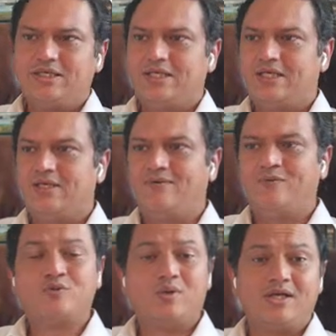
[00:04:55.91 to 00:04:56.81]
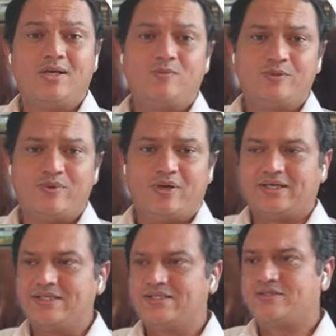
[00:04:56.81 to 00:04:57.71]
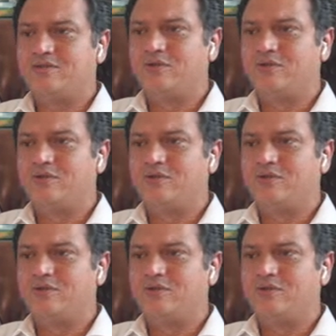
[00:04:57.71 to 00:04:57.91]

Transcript: which will come with practice. So